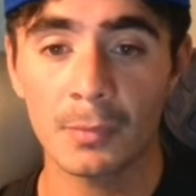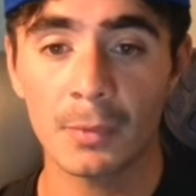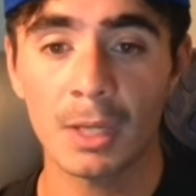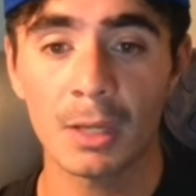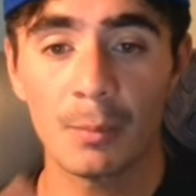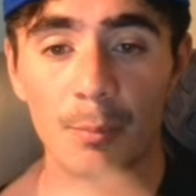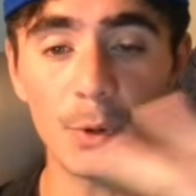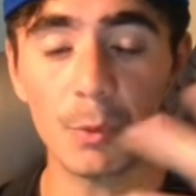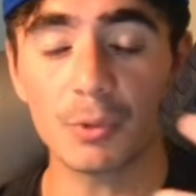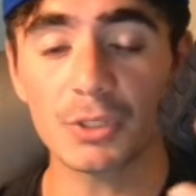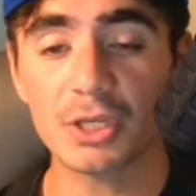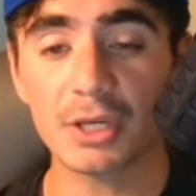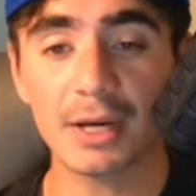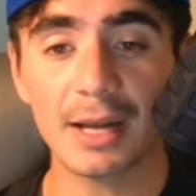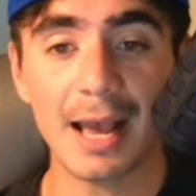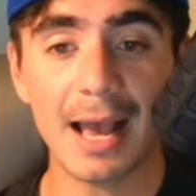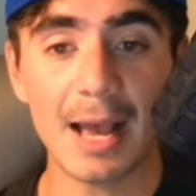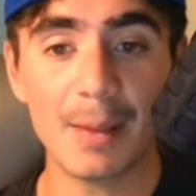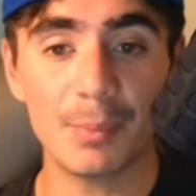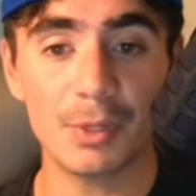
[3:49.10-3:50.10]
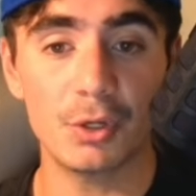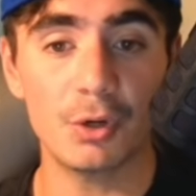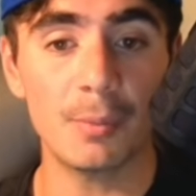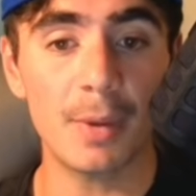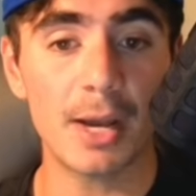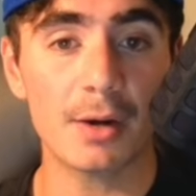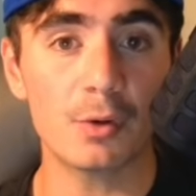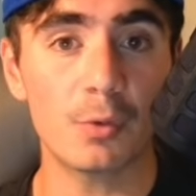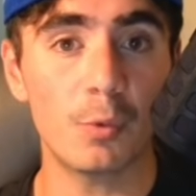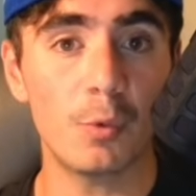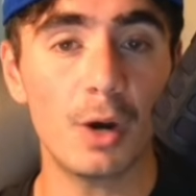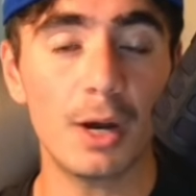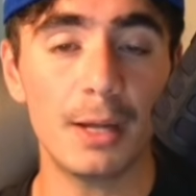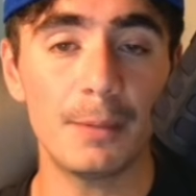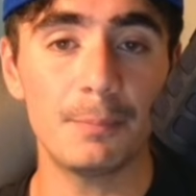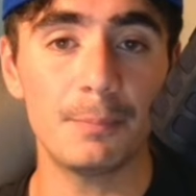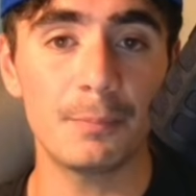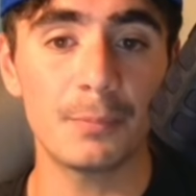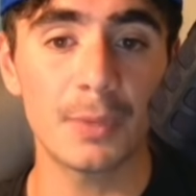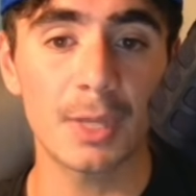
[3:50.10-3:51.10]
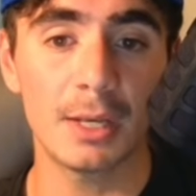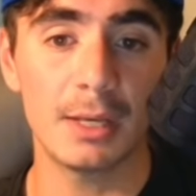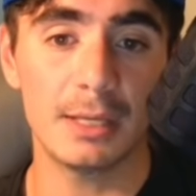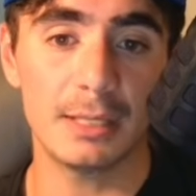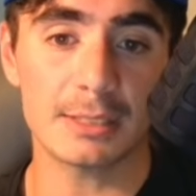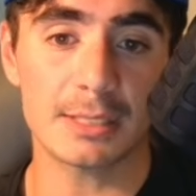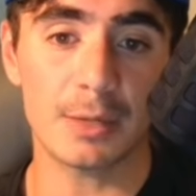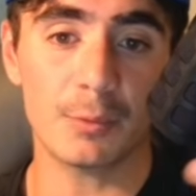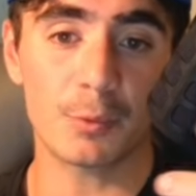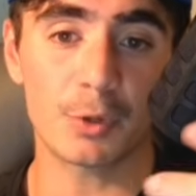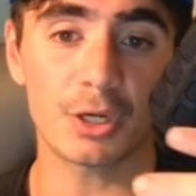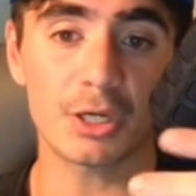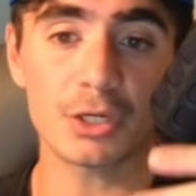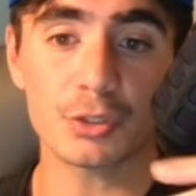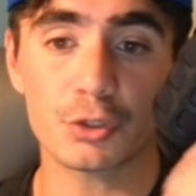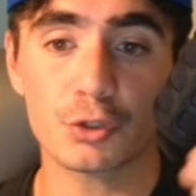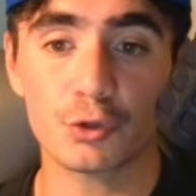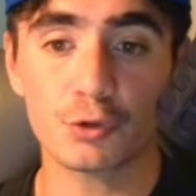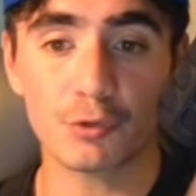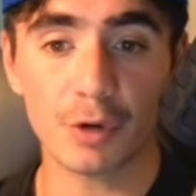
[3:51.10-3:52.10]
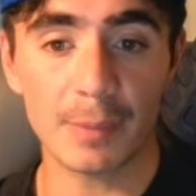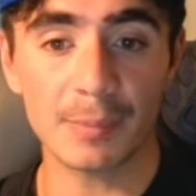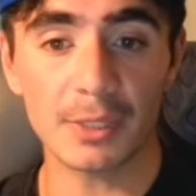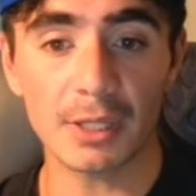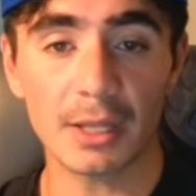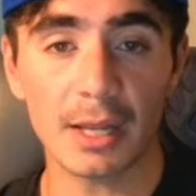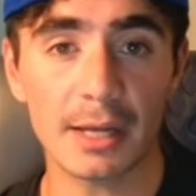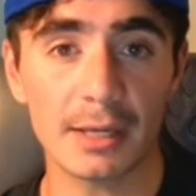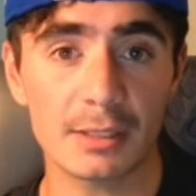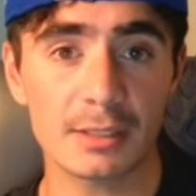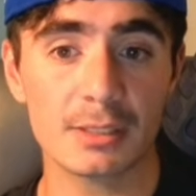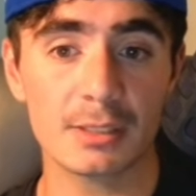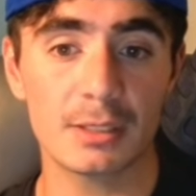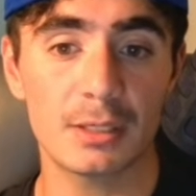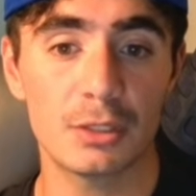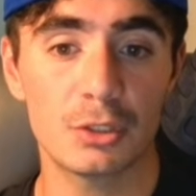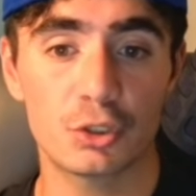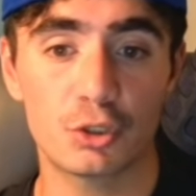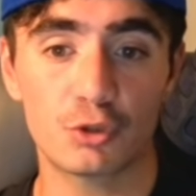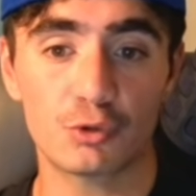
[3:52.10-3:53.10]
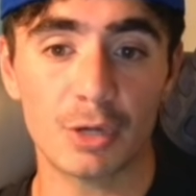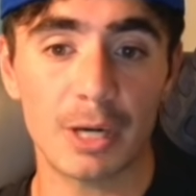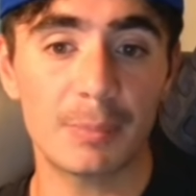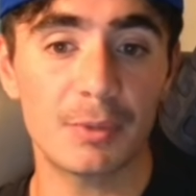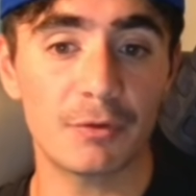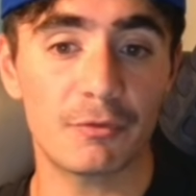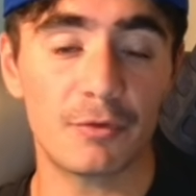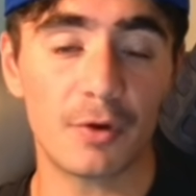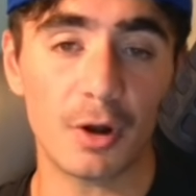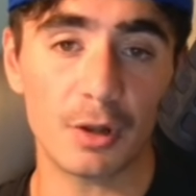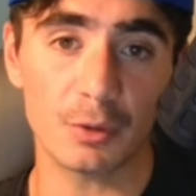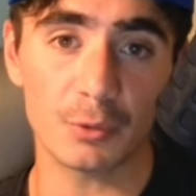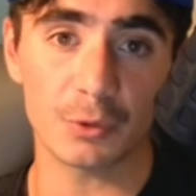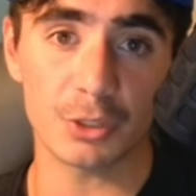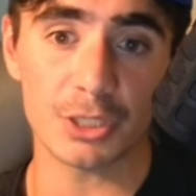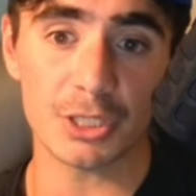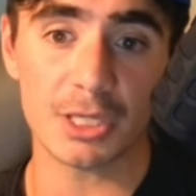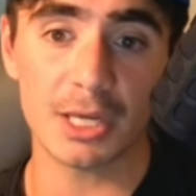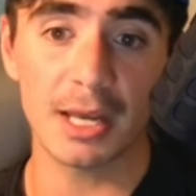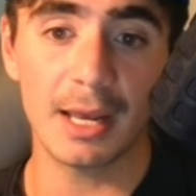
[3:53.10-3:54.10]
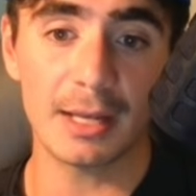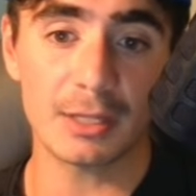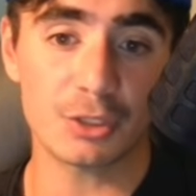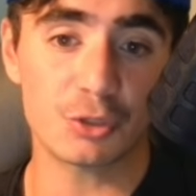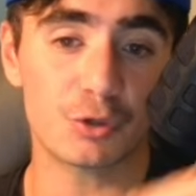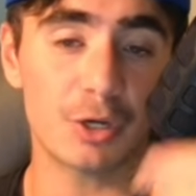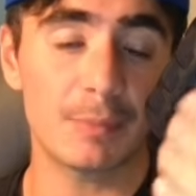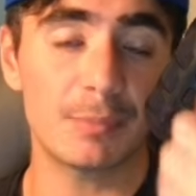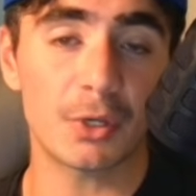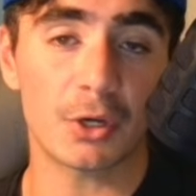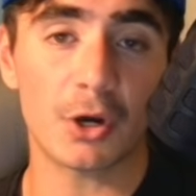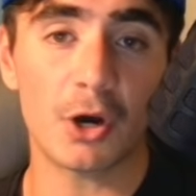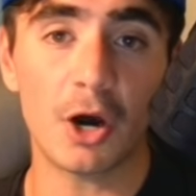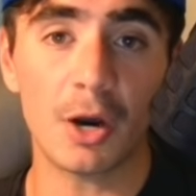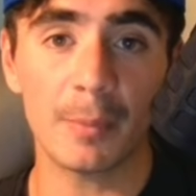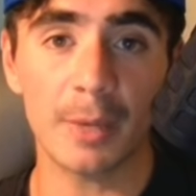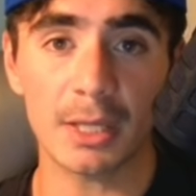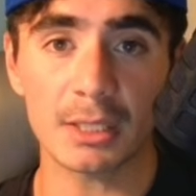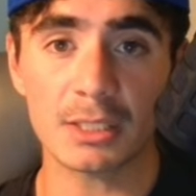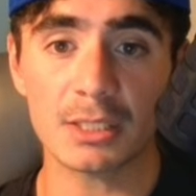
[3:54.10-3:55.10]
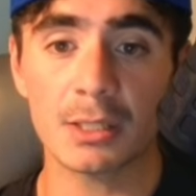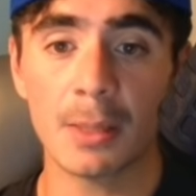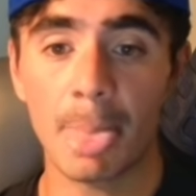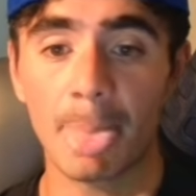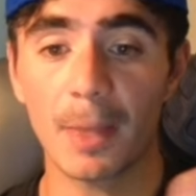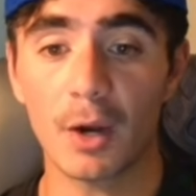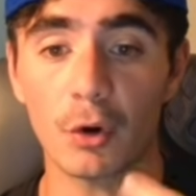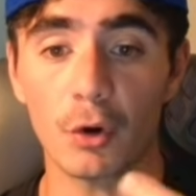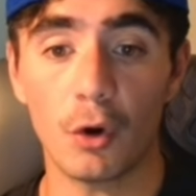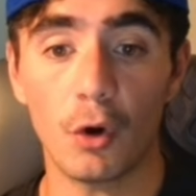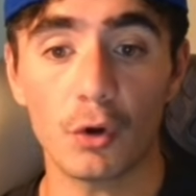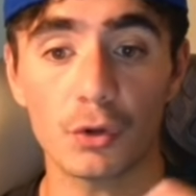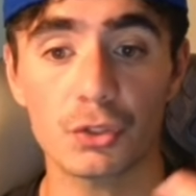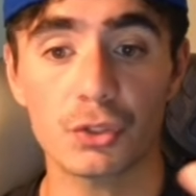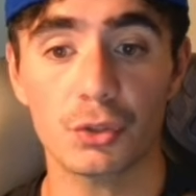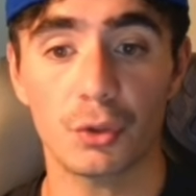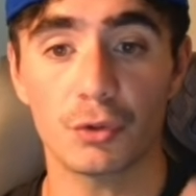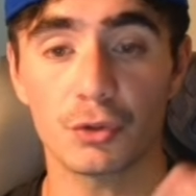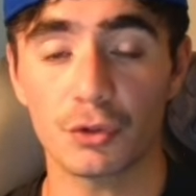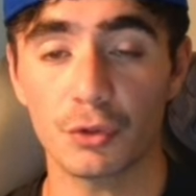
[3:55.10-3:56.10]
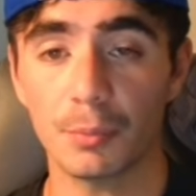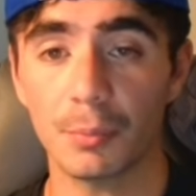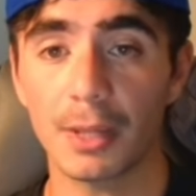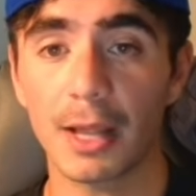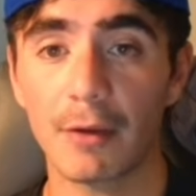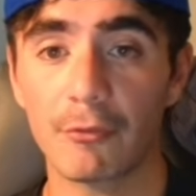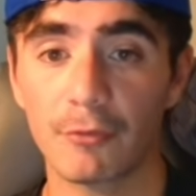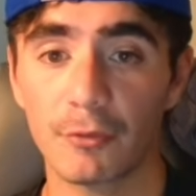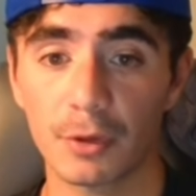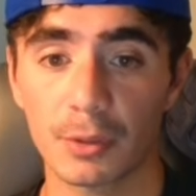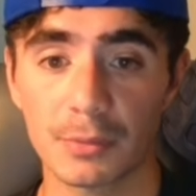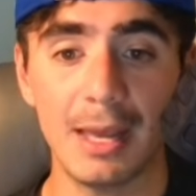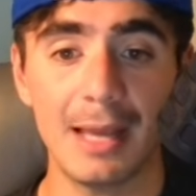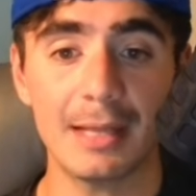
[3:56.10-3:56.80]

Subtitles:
But what's going to happen no matter what is that we're going to scrape the likes, scrape the followers, and scrape the comments on all social platforms.